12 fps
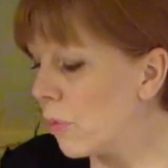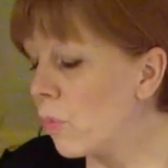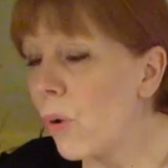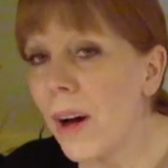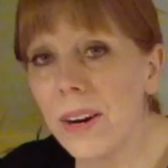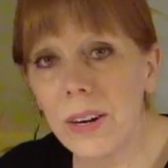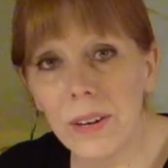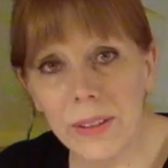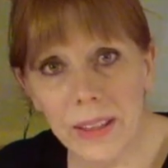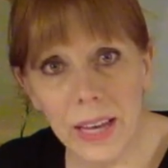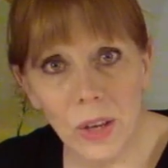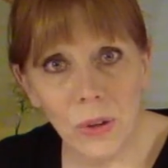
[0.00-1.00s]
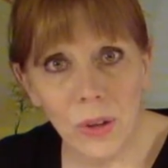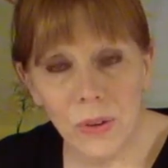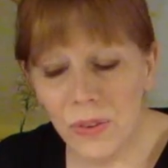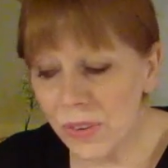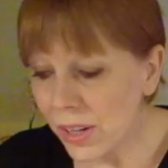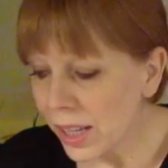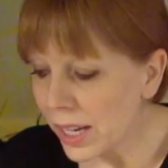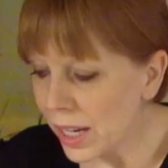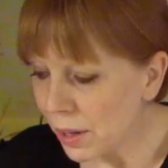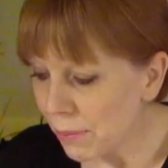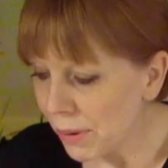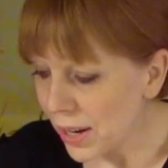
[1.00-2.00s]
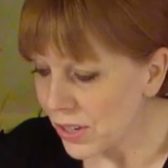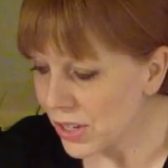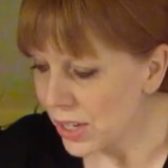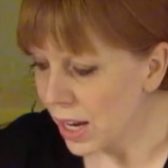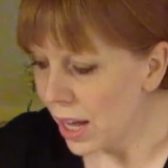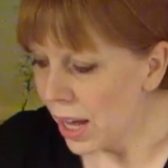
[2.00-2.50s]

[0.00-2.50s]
water that you'll use to clean your brush.